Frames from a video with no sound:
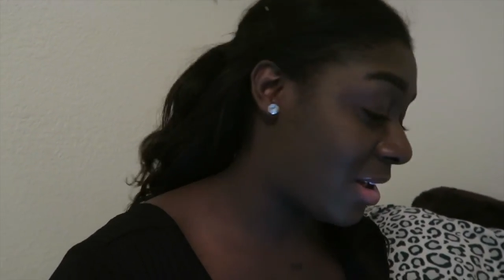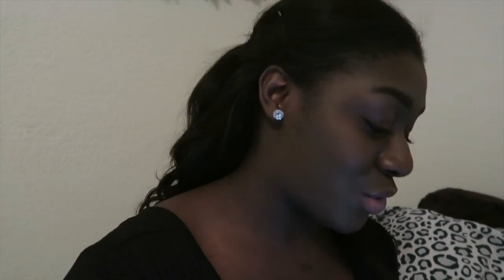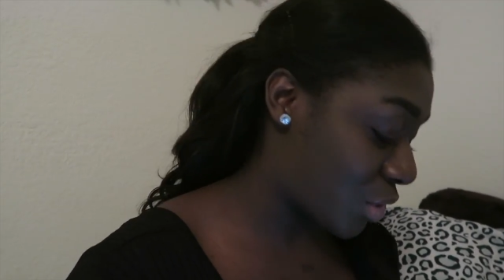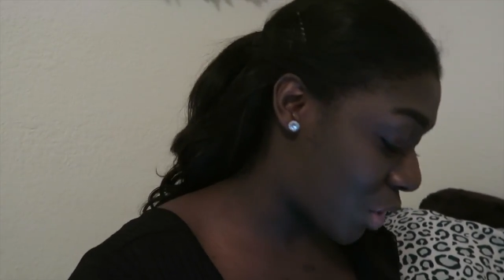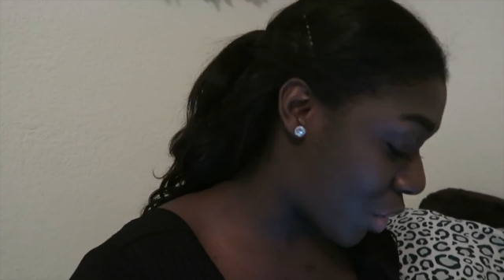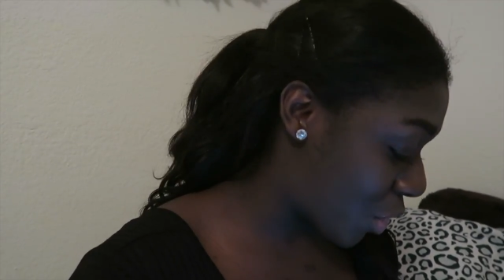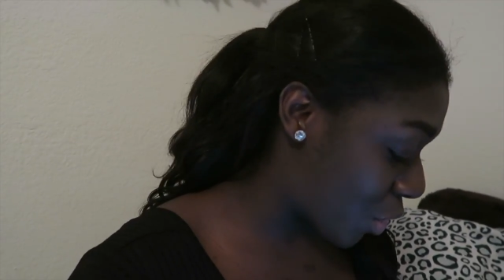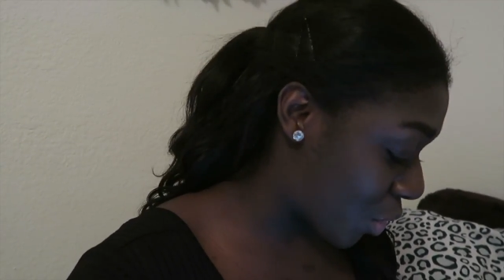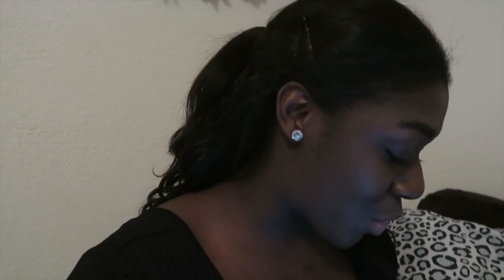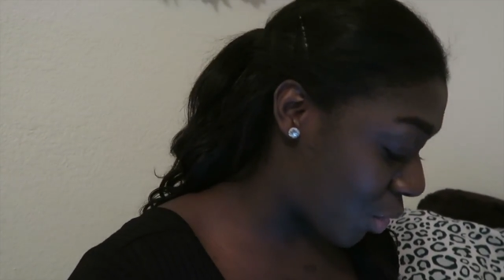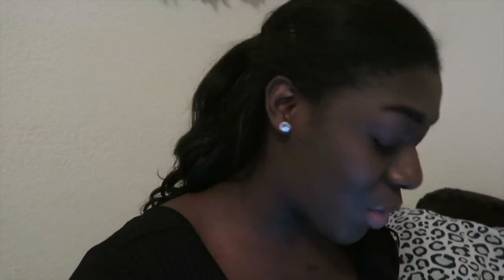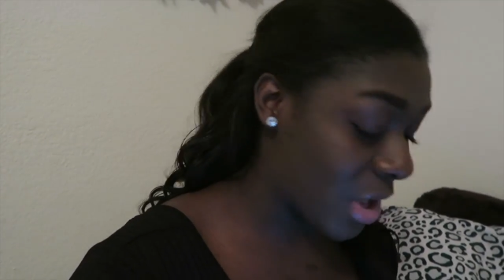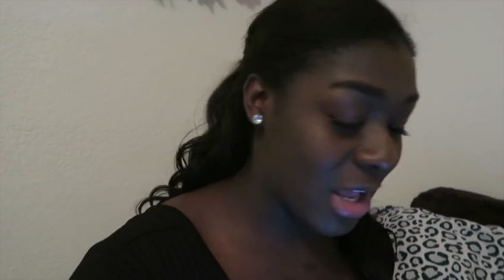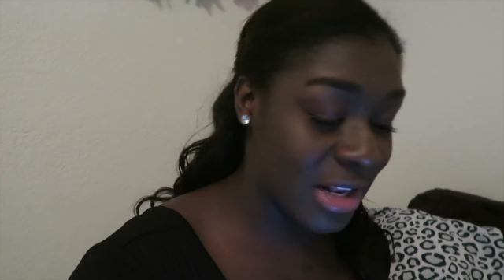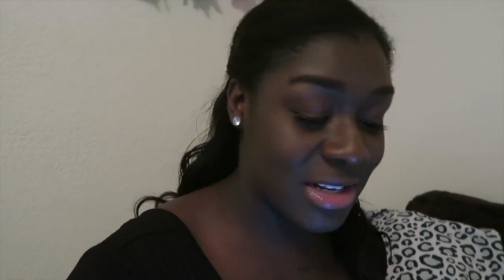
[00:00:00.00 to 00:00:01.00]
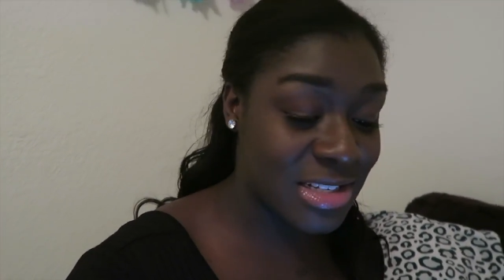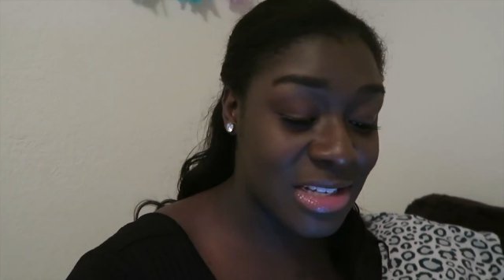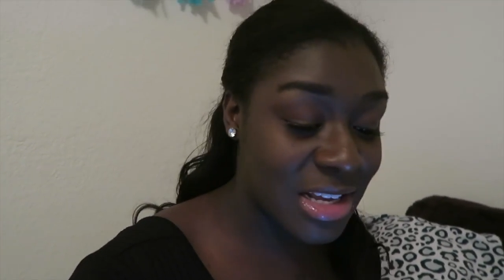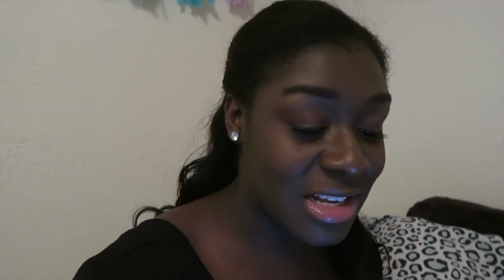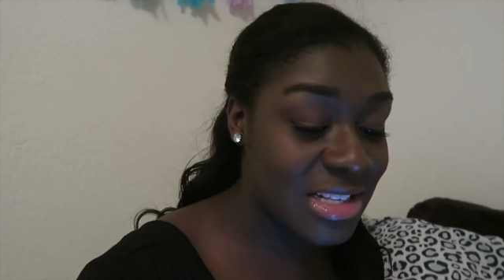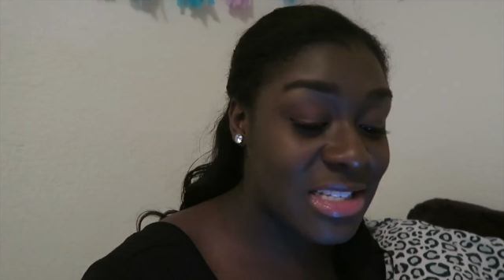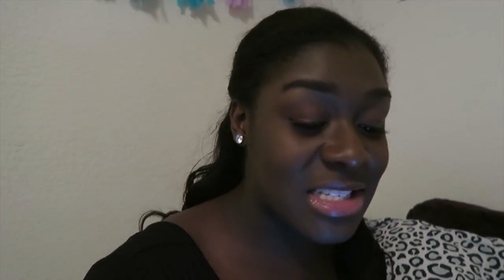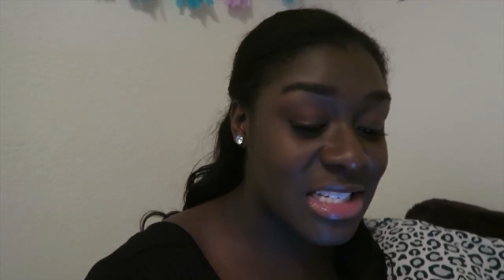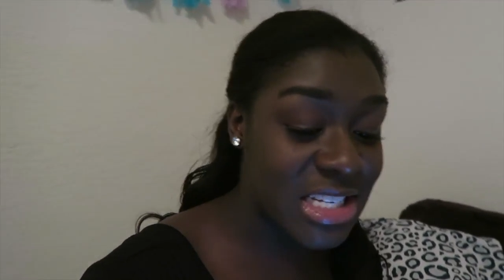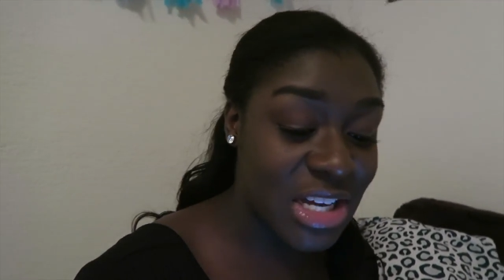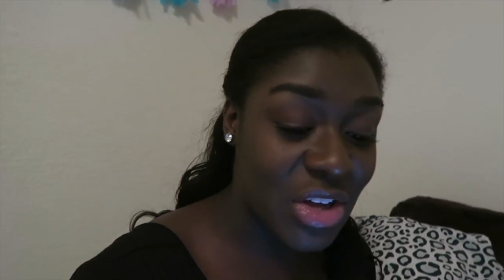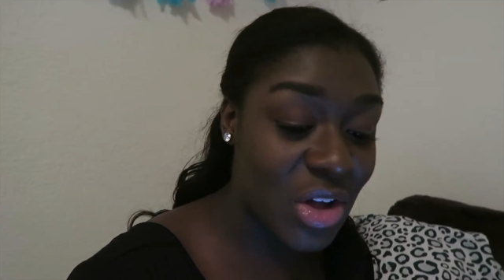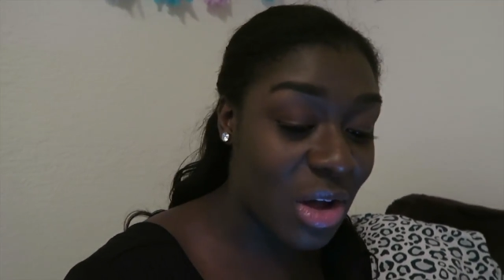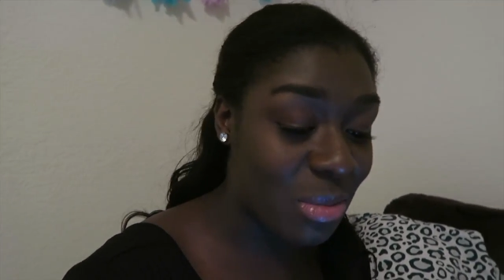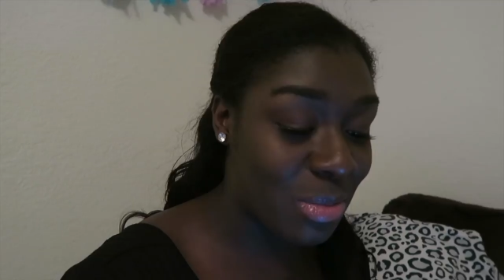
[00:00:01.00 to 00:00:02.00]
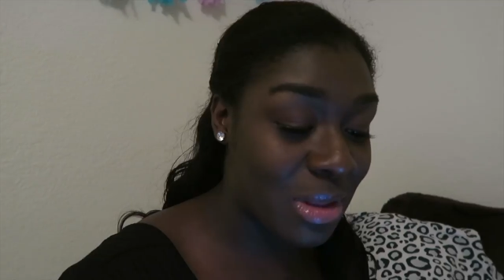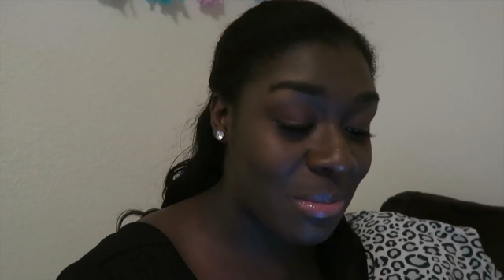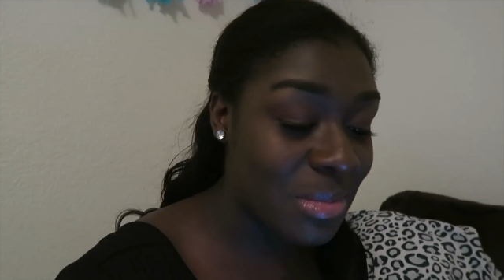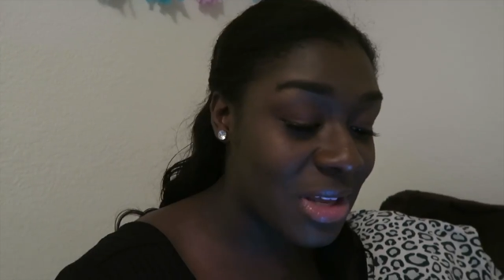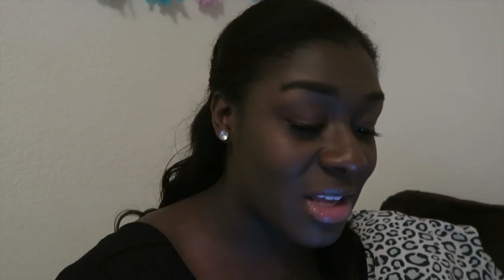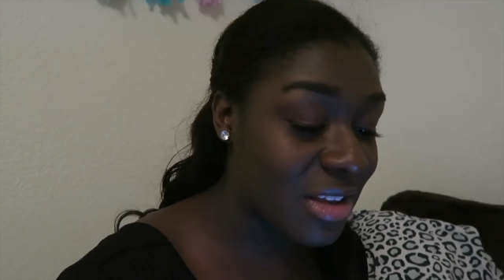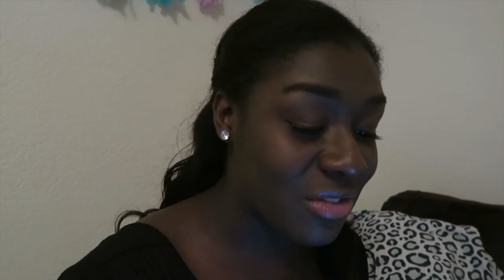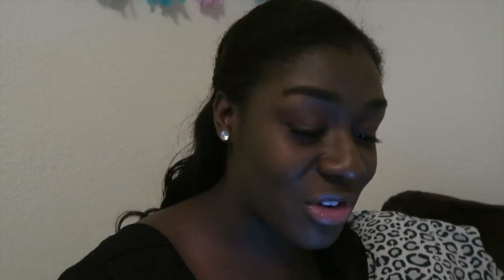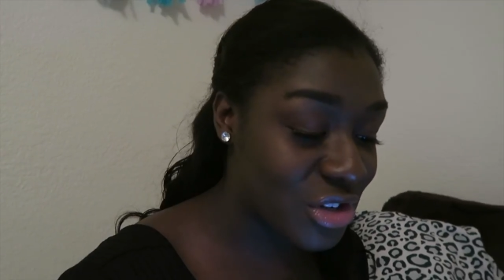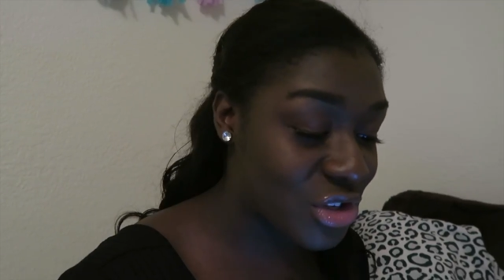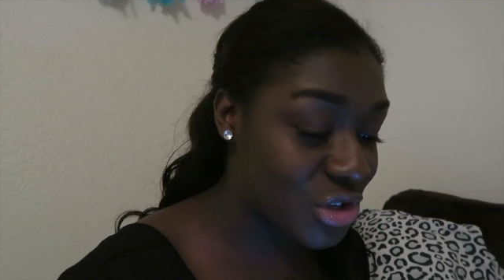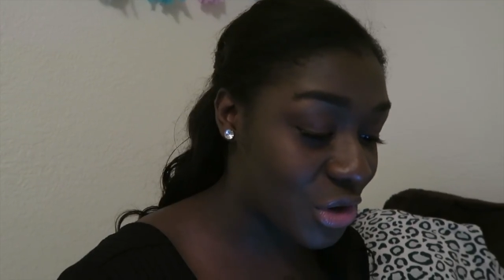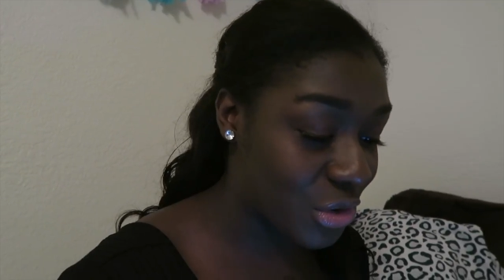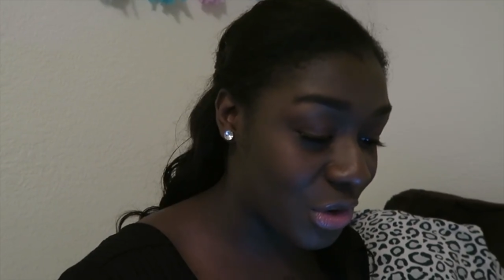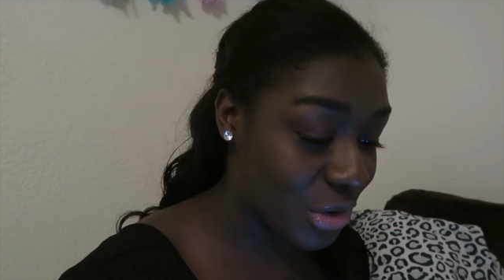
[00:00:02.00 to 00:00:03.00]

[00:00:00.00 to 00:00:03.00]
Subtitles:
So it's still up. Let me even show